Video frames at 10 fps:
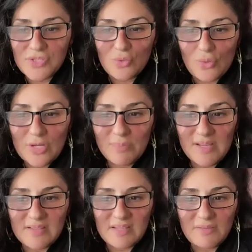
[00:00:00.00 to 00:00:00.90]
story
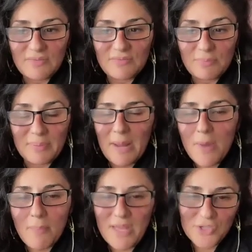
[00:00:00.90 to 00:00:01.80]
but I'm
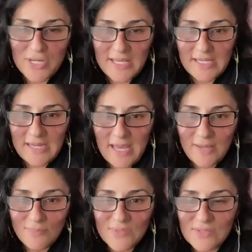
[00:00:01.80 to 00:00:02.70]
not mentioning any
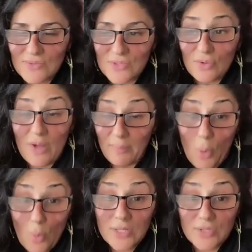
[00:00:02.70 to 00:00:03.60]
names. So I'm
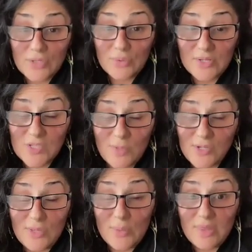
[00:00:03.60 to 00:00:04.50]
going to do it,
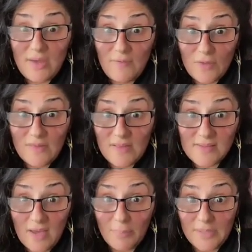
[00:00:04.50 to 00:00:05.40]
especially with everything that's
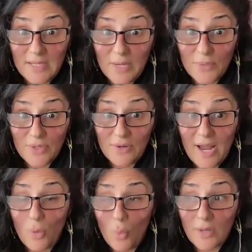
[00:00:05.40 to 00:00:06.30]
happening out there.
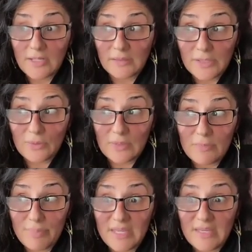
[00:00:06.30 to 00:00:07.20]
I want to literally
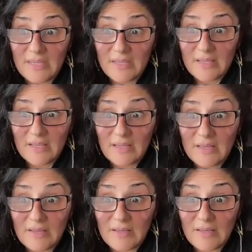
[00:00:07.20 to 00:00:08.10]
be
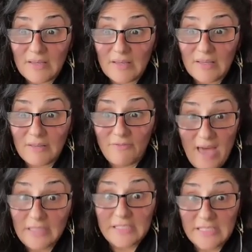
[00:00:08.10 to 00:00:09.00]

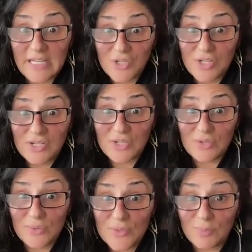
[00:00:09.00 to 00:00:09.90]
validation to
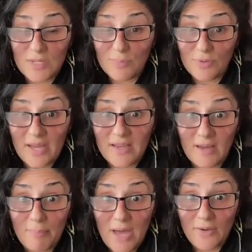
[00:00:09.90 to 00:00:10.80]
those people that
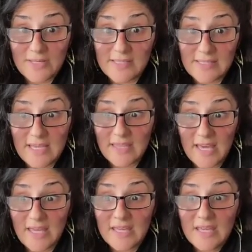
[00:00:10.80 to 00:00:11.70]
come out and say that